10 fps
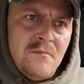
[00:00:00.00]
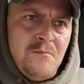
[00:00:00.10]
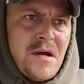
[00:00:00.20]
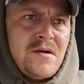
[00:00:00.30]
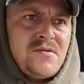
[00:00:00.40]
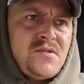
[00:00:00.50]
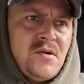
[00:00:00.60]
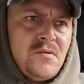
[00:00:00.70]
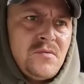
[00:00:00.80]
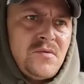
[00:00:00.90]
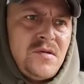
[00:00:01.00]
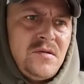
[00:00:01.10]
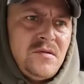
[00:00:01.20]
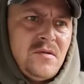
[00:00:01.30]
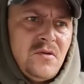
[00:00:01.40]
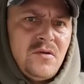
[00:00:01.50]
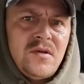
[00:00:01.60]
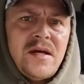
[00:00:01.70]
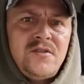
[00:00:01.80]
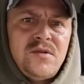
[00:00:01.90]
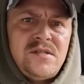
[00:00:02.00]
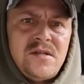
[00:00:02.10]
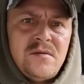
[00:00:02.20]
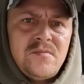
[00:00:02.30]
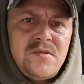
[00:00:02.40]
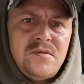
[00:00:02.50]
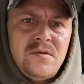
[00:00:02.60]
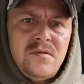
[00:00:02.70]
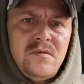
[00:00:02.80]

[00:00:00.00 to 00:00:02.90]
bears don't look like tree stumps.